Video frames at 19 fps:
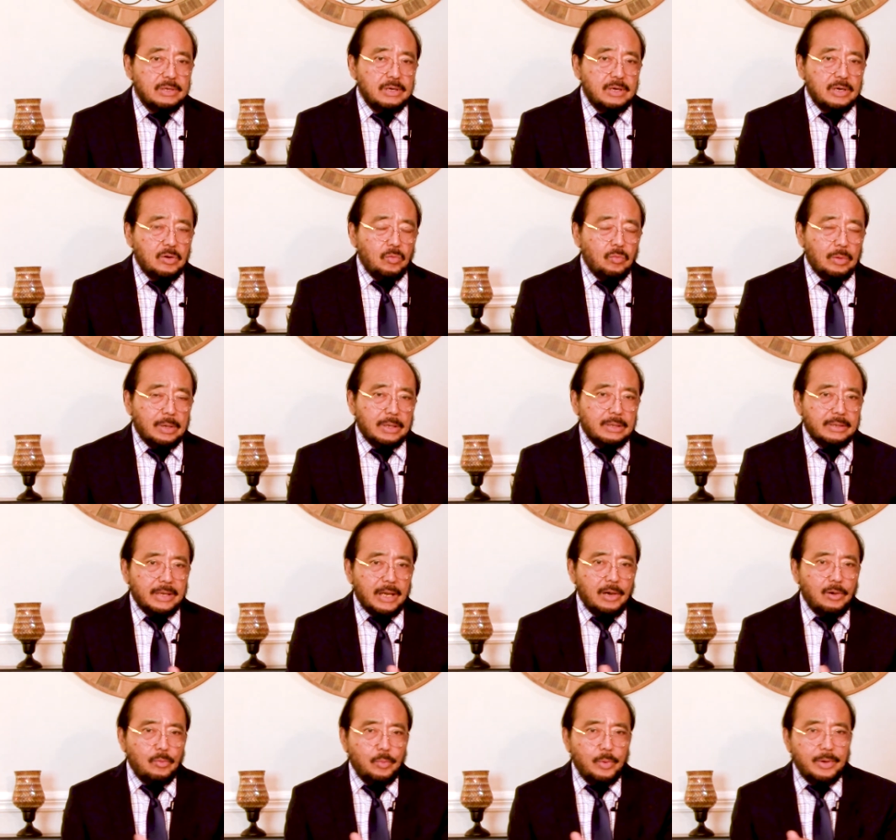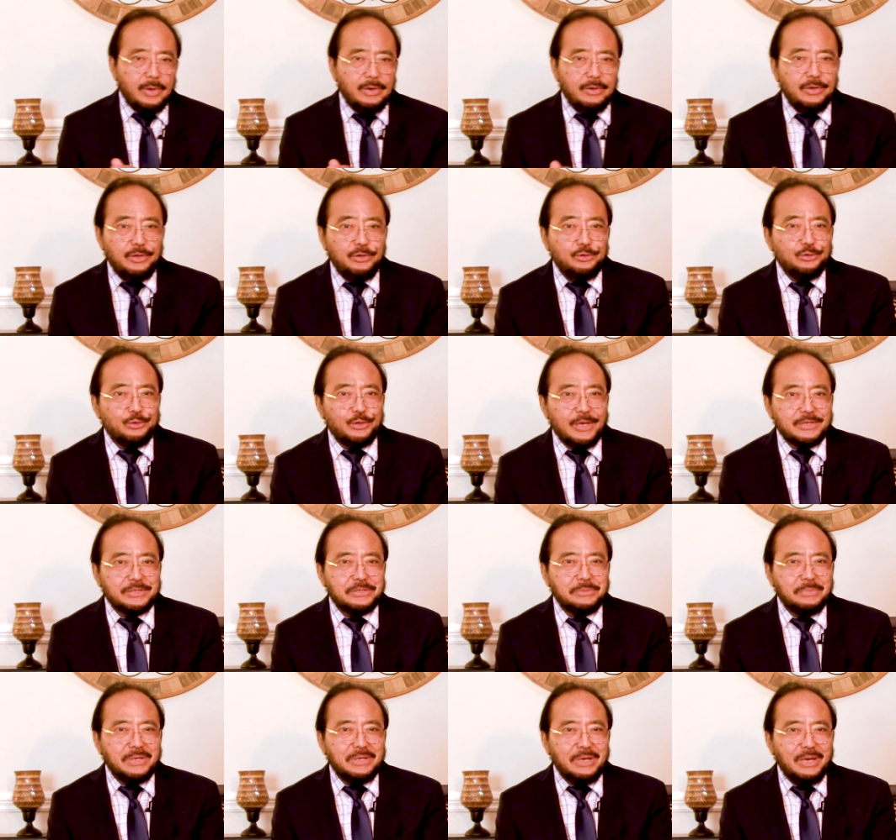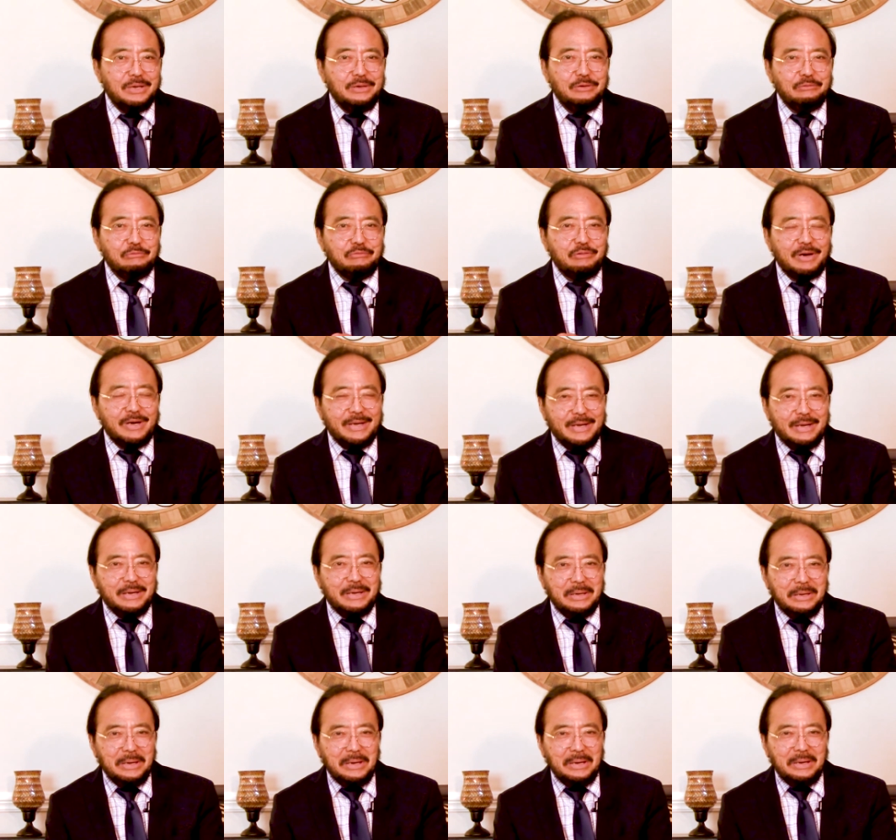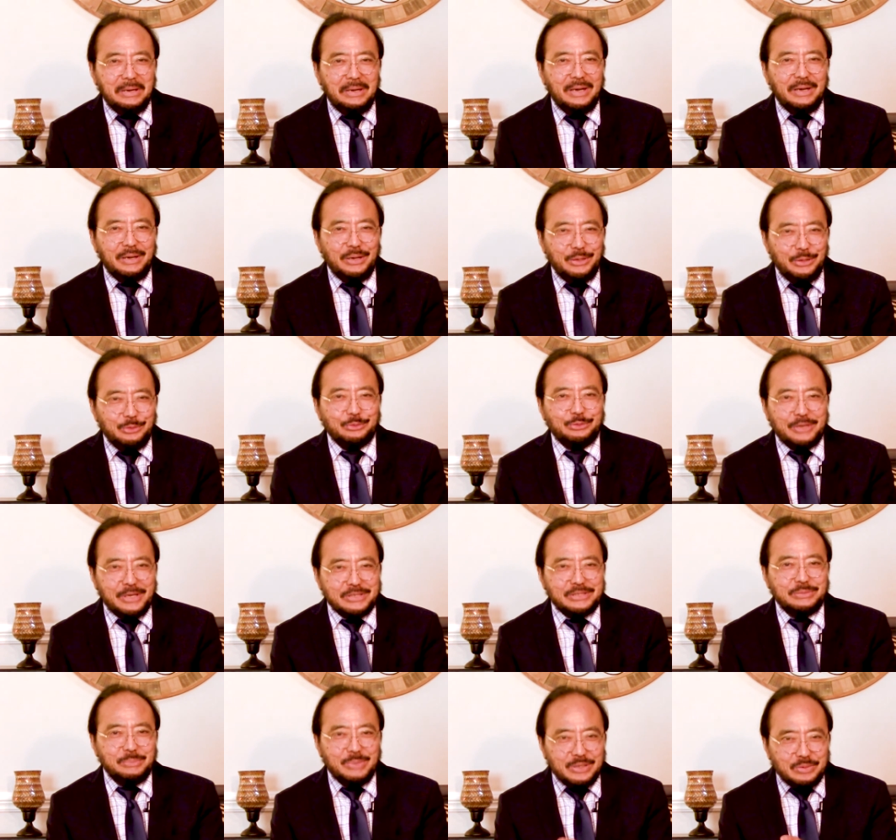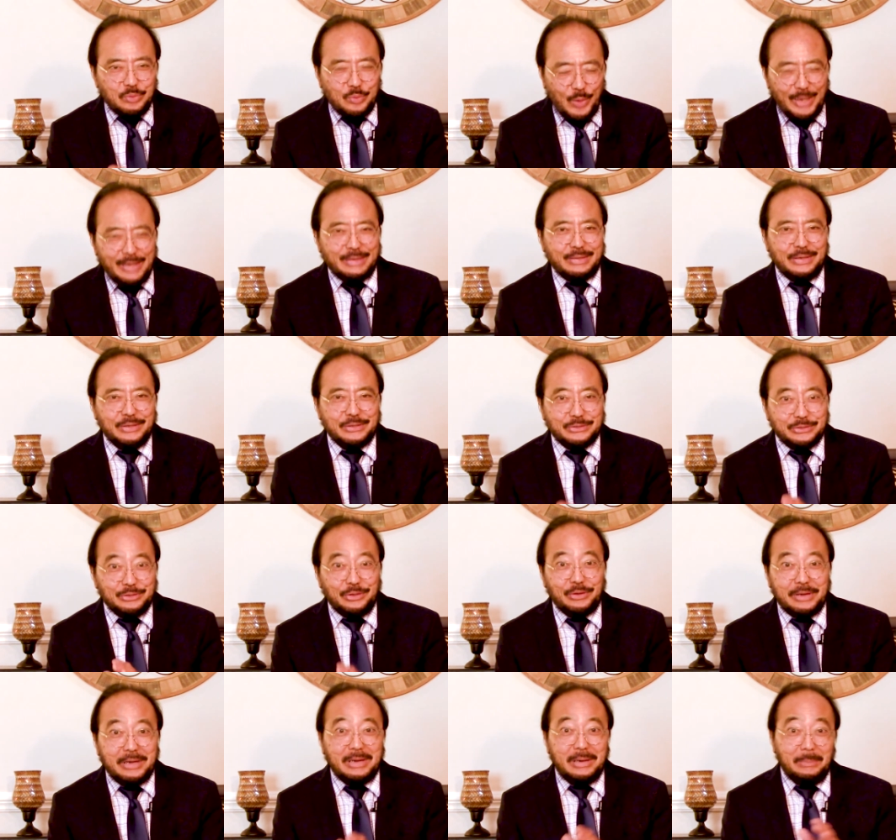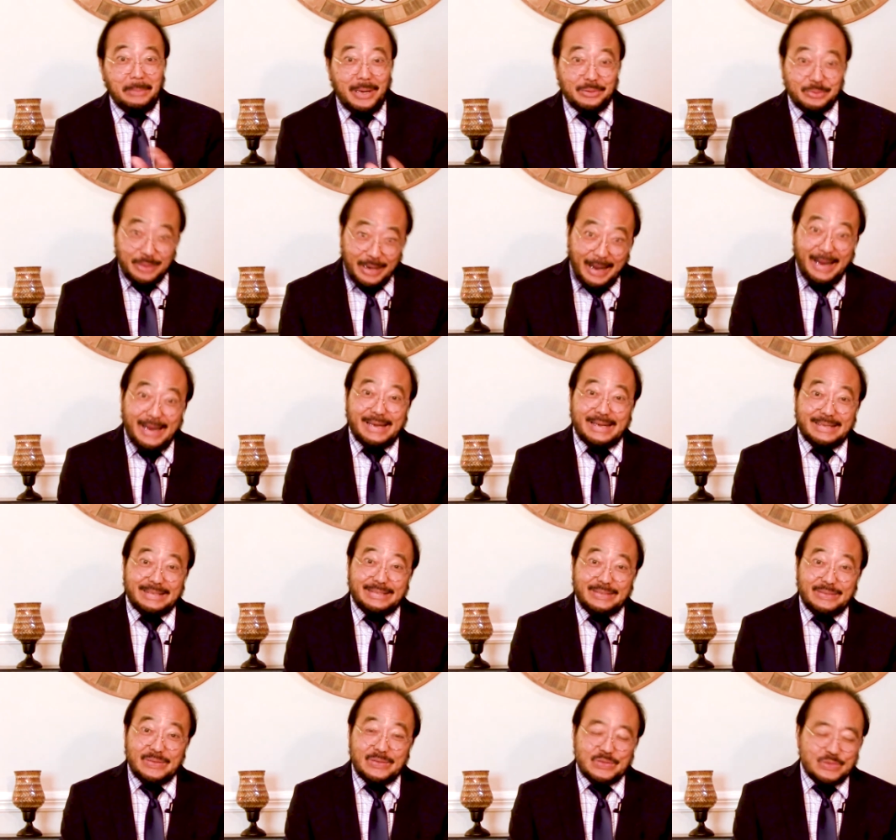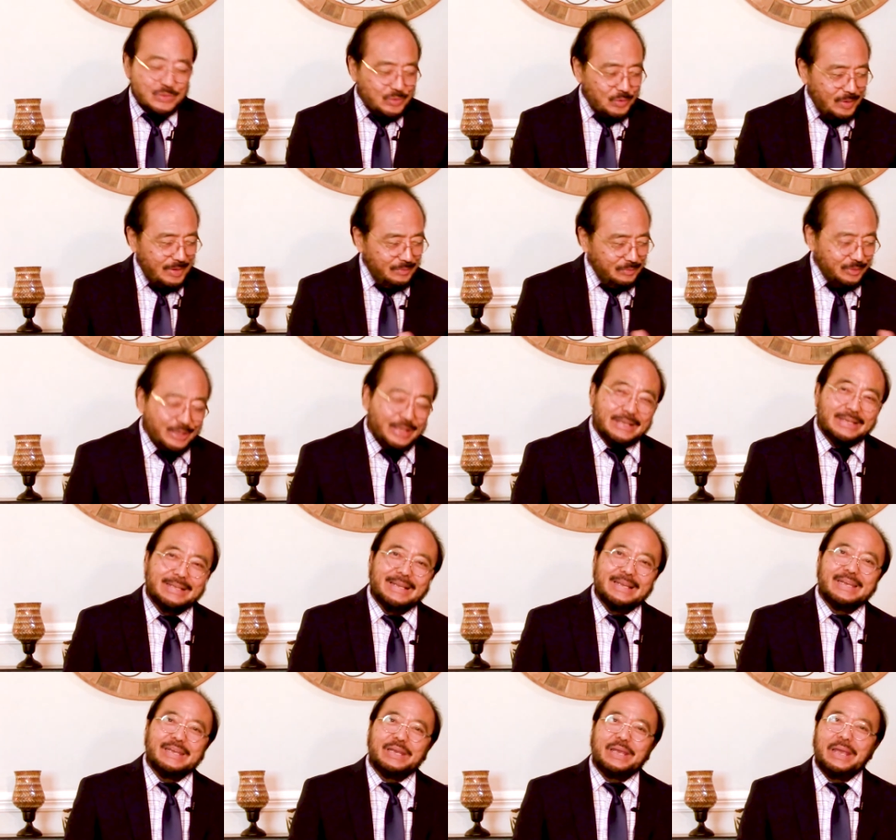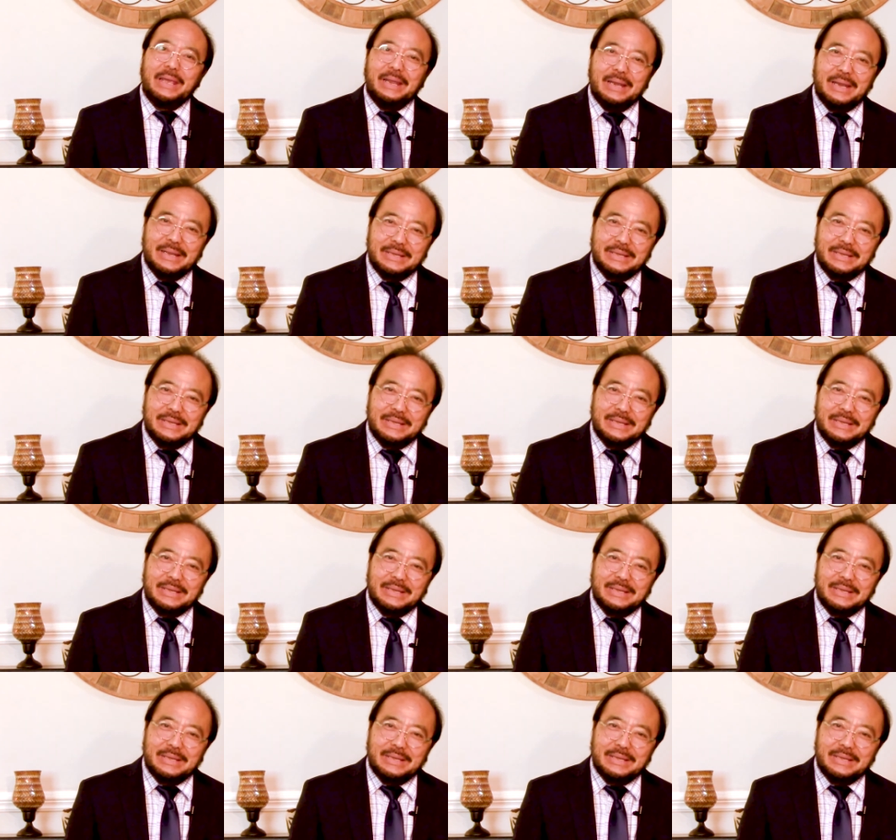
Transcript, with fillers: Well, now we're in the New Testament, and you find that the New Testament writer is talking about Cain. So evidently, Cain has